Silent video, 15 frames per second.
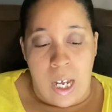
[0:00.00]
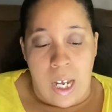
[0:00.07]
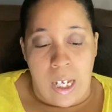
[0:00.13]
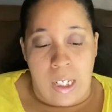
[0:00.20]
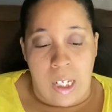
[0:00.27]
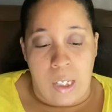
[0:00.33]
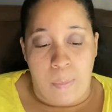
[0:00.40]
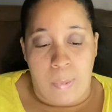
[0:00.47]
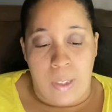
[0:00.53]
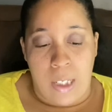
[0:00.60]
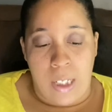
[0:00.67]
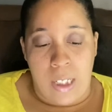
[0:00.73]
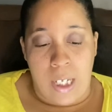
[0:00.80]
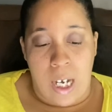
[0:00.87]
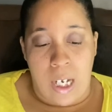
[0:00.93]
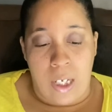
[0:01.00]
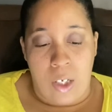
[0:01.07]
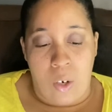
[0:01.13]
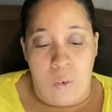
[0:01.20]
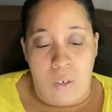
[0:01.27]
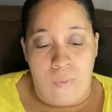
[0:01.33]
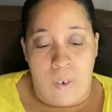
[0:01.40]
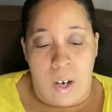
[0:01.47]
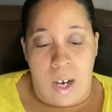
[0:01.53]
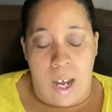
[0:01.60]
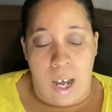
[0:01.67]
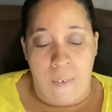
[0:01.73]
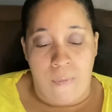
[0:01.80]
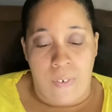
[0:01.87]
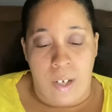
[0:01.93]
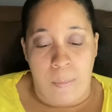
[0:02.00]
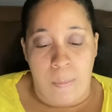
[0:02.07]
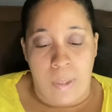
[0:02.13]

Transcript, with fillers: It says, please take note of our Have Fun,